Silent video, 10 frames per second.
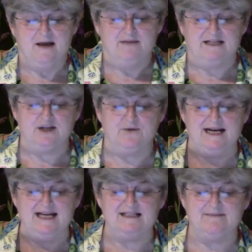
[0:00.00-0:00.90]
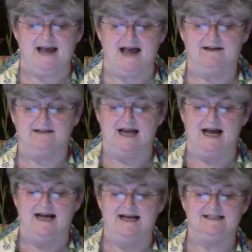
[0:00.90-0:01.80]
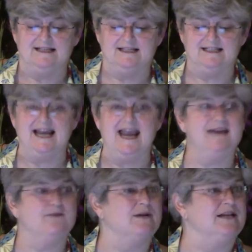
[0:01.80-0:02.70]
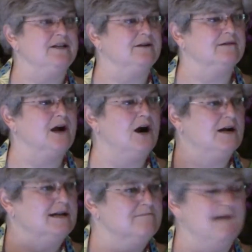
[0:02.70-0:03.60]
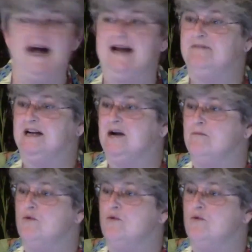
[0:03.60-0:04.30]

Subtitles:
But so it is about, it's a state when your heart and mind become